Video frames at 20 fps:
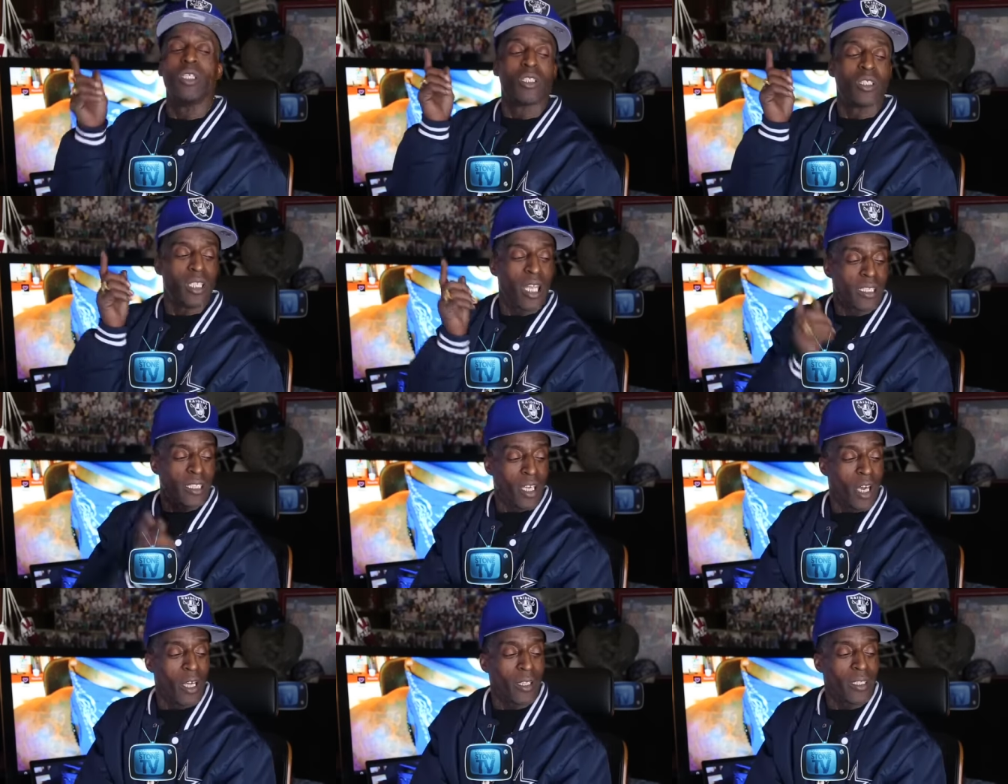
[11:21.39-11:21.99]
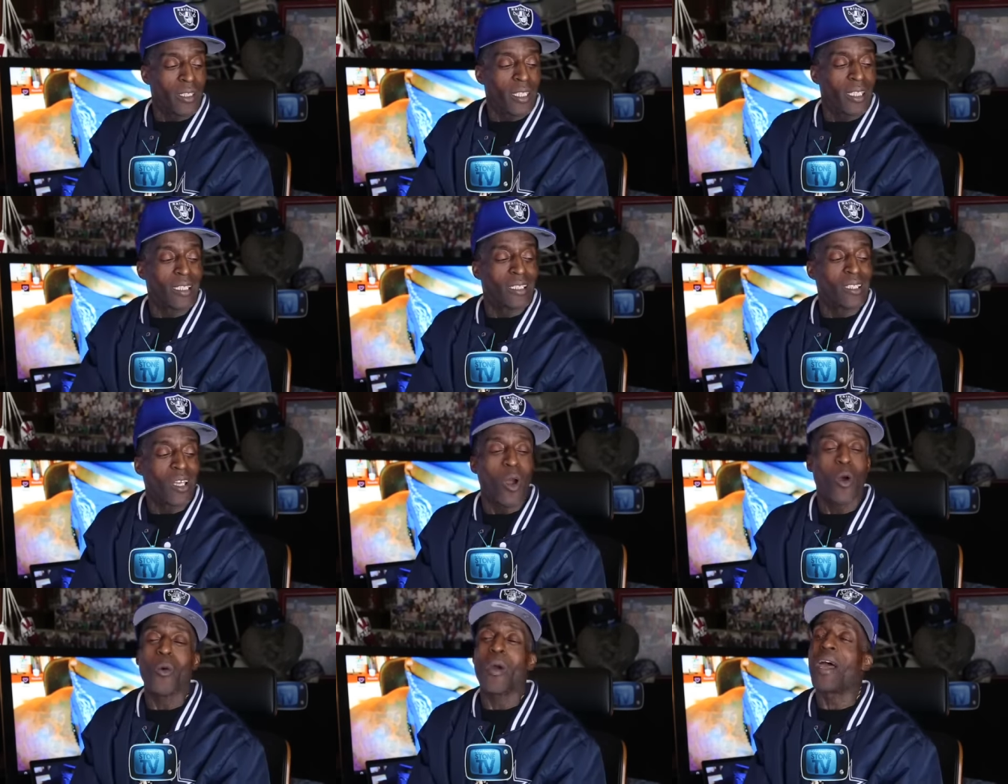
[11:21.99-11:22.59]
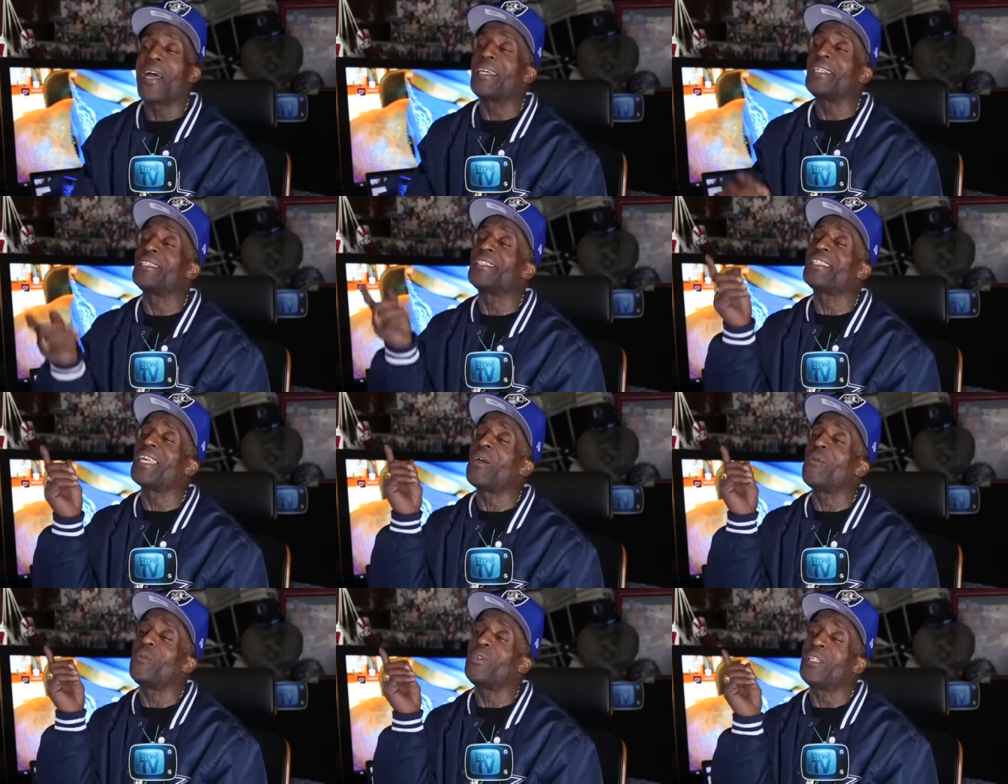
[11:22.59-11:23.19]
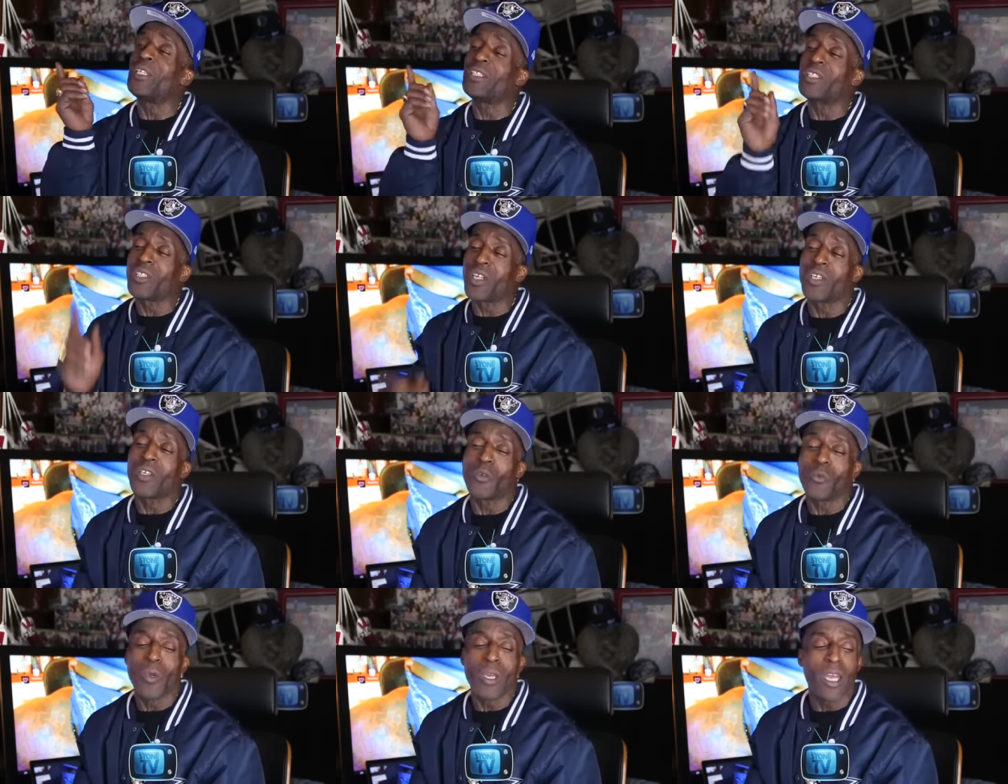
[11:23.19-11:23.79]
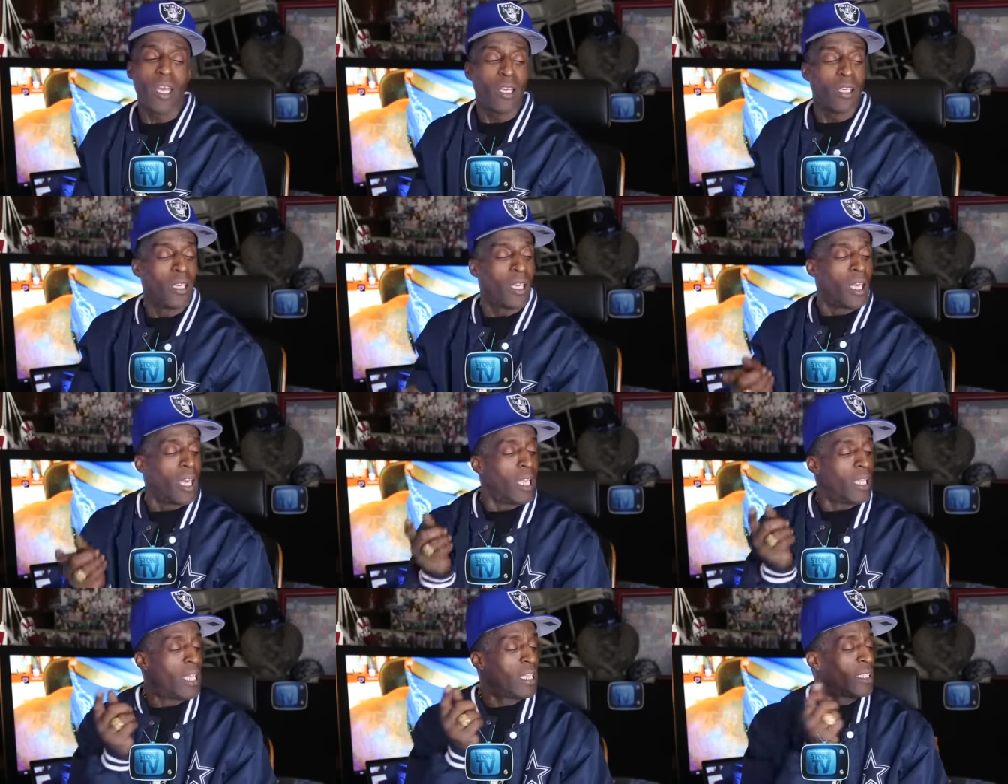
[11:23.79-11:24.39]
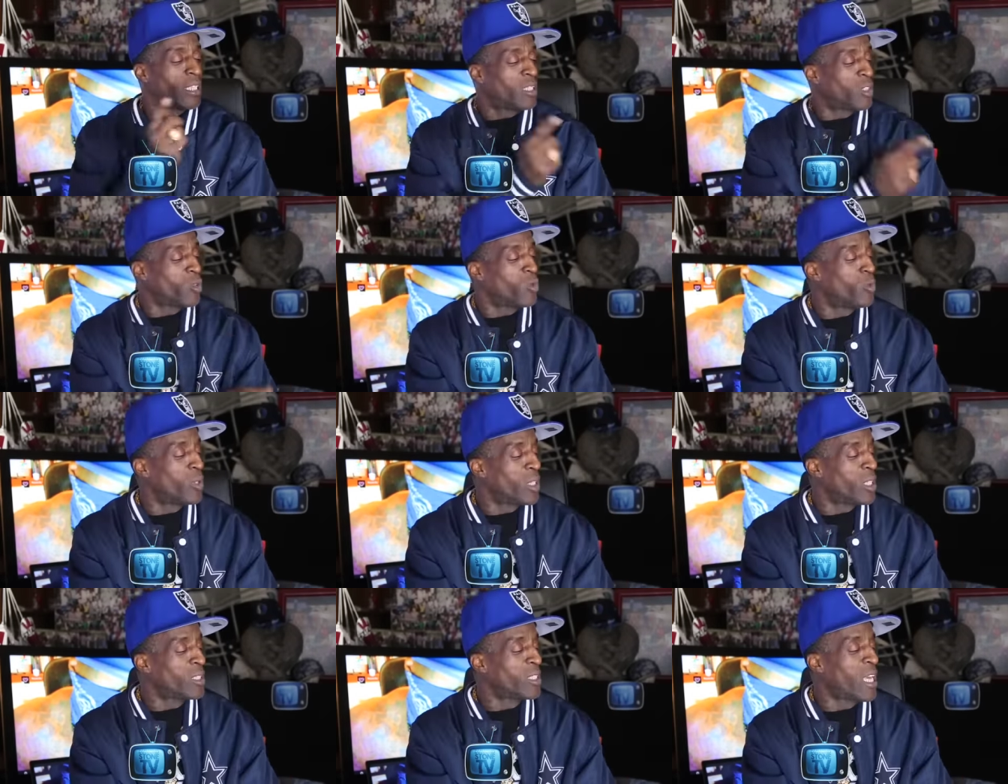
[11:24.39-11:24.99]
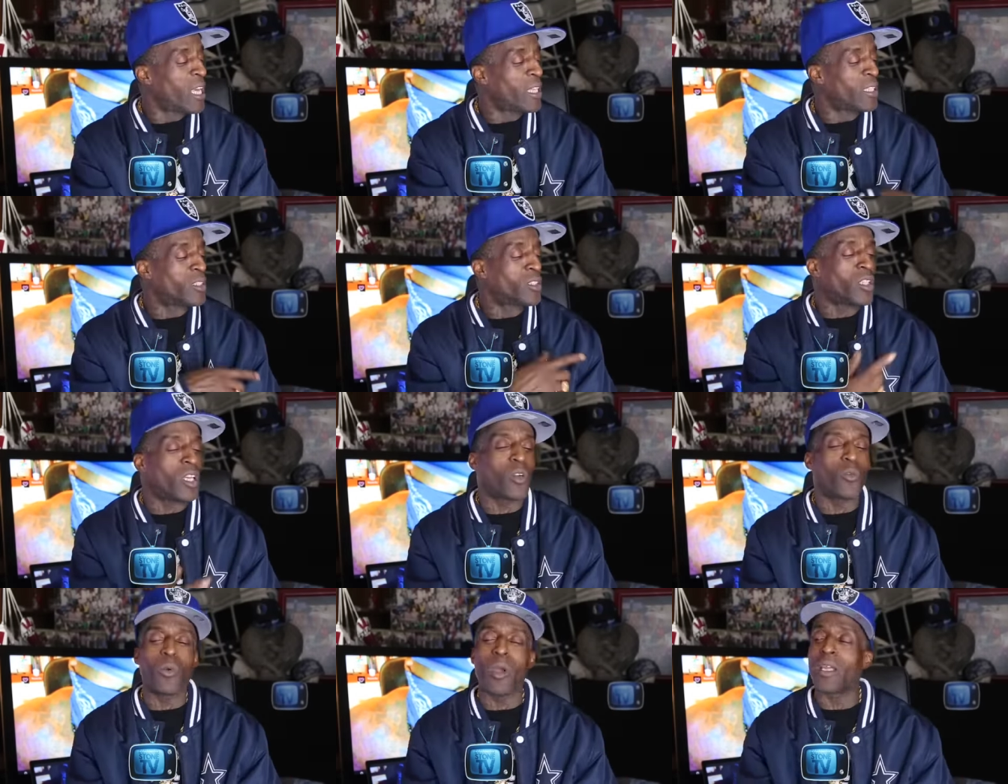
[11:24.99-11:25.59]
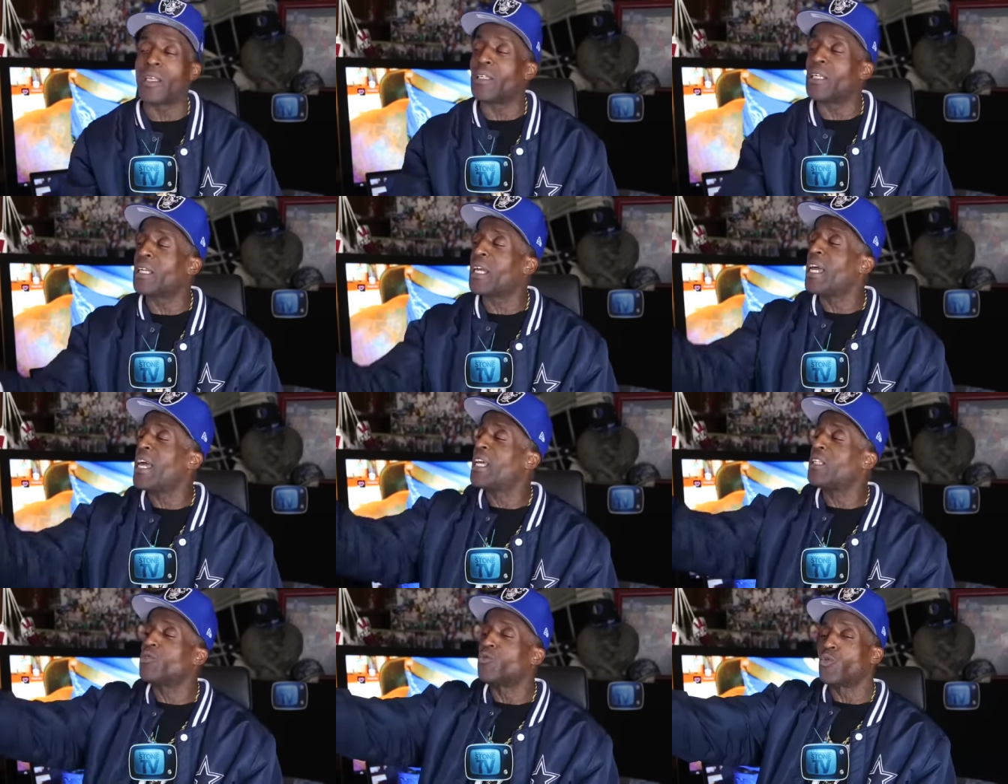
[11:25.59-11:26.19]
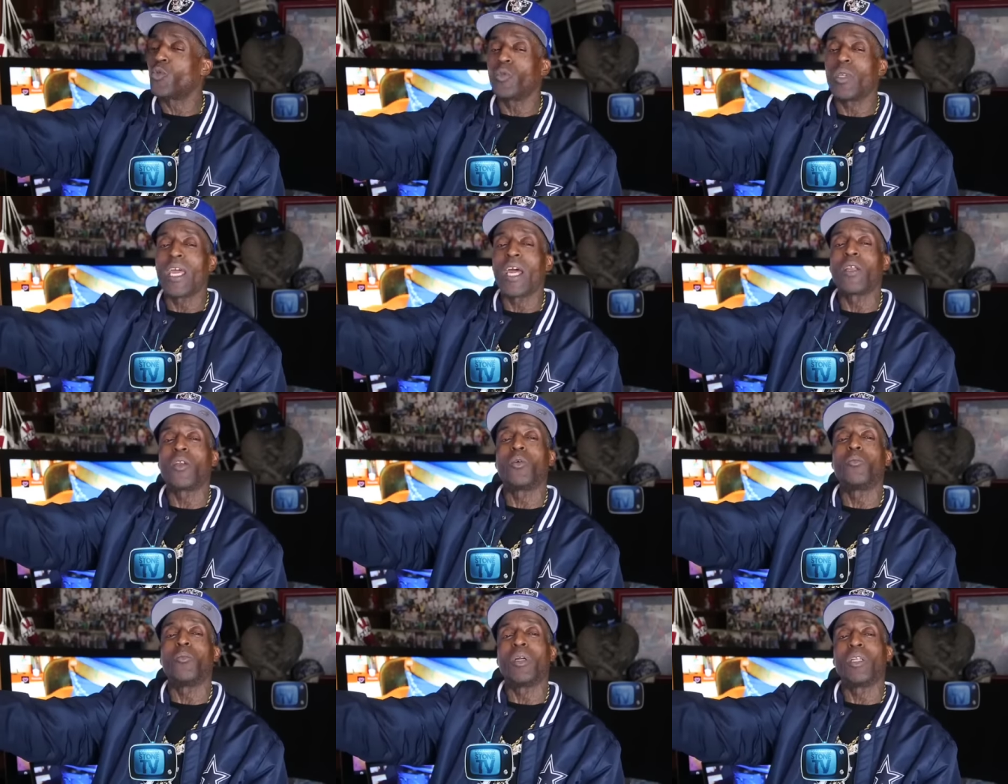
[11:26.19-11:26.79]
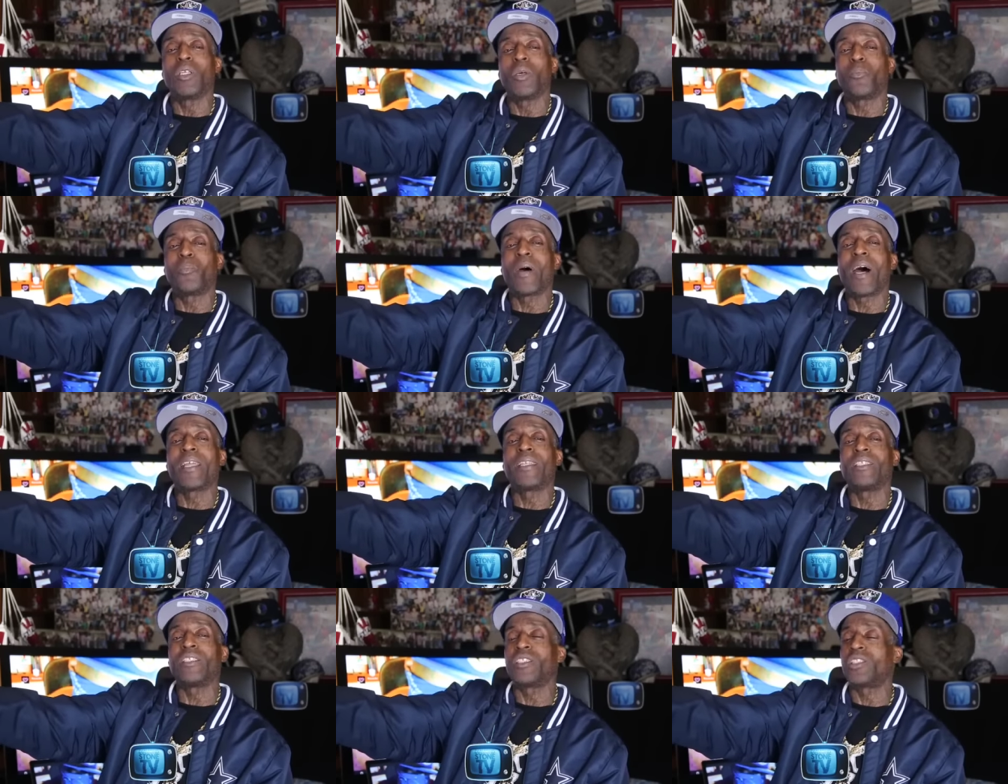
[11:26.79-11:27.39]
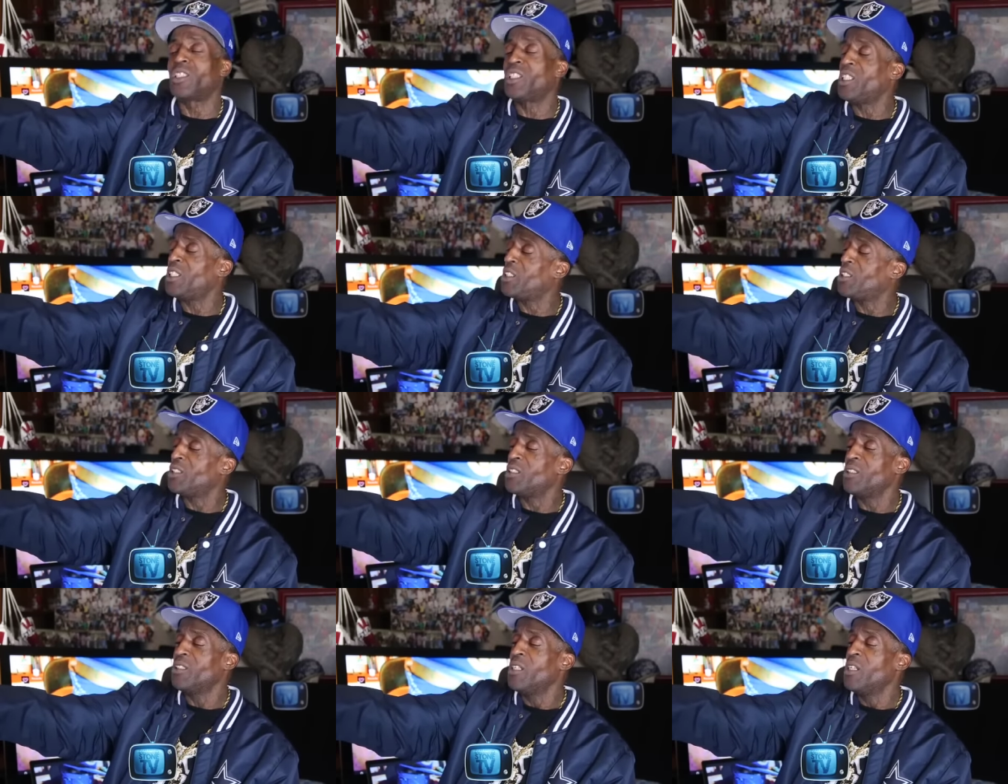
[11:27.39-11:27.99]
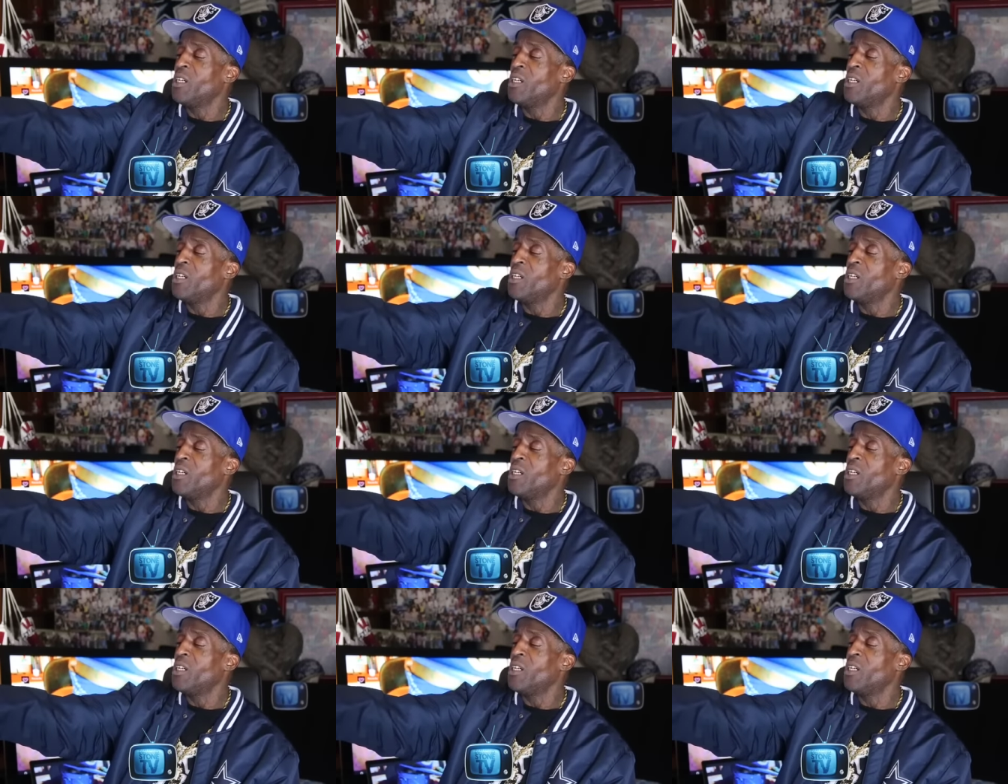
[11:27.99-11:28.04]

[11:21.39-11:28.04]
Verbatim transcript: So let the other niggas go out. He said, when you turn around and let the two niggas out, he turned around. The nigga had drew down on my little partner in the kitchen.